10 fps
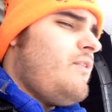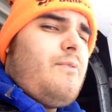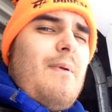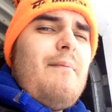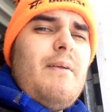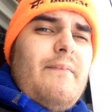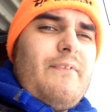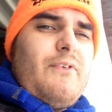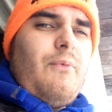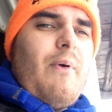there's maybe if
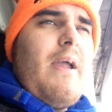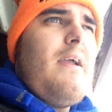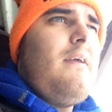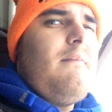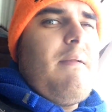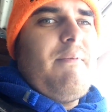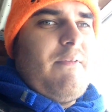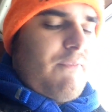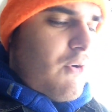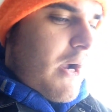there's a way, maybe if you